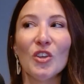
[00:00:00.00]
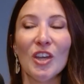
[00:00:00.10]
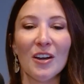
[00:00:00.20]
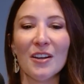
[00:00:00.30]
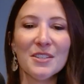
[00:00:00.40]

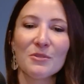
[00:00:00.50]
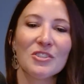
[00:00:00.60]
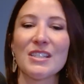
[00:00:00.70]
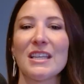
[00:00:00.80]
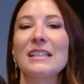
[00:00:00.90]
it also will
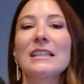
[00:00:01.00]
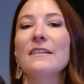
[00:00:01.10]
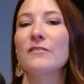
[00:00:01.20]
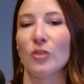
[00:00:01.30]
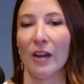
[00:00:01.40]
just like
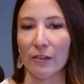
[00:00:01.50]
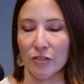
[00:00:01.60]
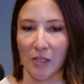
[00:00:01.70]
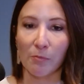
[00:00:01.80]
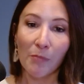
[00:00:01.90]
lift your
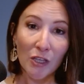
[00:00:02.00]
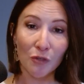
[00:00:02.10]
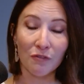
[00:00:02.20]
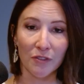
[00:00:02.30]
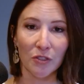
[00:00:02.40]
energy and make
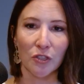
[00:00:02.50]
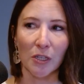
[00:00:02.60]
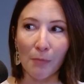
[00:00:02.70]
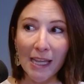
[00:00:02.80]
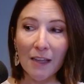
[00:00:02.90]
you feel good,
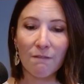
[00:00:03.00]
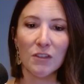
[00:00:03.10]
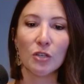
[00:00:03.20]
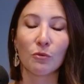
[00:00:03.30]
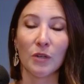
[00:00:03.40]
make it
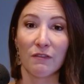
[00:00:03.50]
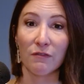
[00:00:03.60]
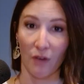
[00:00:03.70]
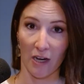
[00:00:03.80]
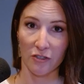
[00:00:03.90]
feel
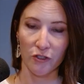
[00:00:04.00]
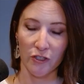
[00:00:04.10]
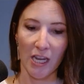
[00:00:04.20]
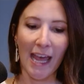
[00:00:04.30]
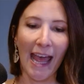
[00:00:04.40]
refreshed
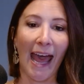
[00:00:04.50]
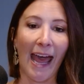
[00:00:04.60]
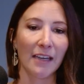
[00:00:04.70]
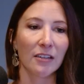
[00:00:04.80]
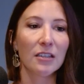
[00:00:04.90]

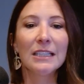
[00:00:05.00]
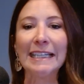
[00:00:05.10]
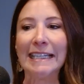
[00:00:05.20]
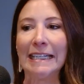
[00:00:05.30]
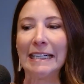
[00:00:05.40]
and
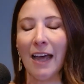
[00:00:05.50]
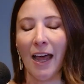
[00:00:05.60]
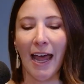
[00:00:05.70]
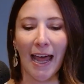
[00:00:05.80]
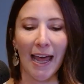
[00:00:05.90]
clean,
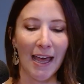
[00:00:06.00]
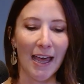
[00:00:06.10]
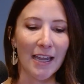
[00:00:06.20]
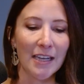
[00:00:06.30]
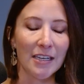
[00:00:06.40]

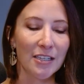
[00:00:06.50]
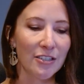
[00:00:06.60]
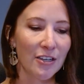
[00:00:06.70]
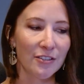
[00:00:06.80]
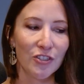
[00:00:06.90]
and
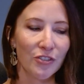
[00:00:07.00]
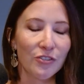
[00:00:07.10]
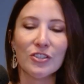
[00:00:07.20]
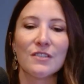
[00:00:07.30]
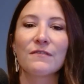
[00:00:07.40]
you'll
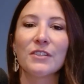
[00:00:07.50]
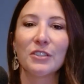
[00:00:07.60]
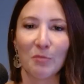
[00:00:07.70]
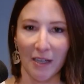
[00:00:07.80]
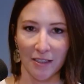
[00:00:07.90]
just
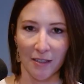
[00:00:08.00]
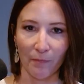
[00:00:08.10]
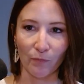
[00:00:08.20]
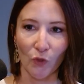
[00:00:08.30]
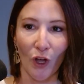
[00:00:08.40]
feel better.
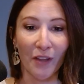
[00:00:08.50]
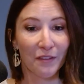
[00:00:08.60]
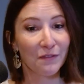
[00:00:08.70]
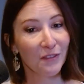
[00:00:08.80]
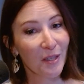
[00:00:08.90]
On the
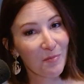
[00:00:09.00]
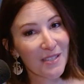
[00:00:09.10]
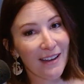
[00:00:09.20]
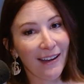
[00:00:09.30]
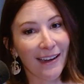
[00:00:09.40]
flip
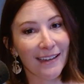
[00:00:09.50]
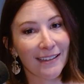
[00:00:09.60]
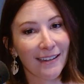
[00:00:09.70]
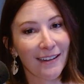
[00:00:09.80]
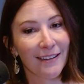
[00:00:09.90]
side,
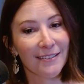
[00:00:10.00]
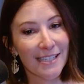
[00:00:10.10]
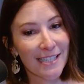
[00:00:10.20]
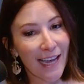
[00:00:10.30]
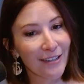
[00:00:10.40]

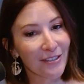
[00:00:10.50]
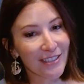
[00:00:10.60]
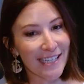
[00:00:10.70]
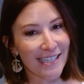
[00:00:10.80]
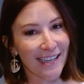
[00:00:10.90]
designer
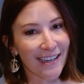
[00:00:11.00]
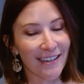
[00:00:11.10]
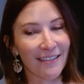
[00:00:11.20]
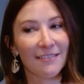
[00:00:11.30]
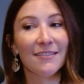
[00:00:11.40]
Lisa
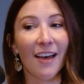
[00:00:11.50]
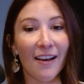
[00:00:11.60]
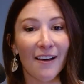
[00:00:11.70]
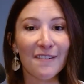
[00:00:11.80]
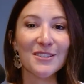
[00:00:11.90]

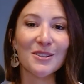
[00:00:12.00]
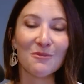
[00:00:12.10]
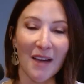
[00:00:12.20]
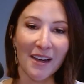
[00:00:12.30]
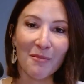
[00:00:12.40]
loves to
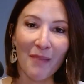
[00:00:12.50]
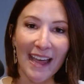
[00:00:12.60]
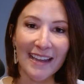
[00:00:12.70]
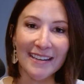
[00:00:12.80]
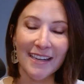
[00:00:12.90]

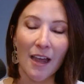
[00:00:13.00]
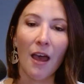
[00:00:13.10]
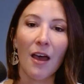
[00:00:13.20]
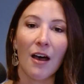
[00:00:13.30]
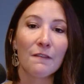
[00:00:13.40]
recommend
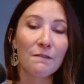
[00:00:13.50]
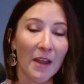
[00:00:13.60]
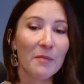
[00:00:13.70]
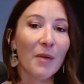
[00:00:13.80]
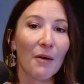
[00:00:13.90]
a
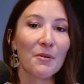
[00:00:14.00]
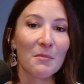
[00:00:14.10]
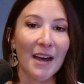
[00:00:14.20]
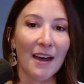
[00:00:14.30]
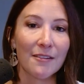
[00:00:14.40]
fun powder
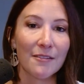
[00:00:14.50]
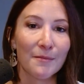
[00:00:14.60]
bath.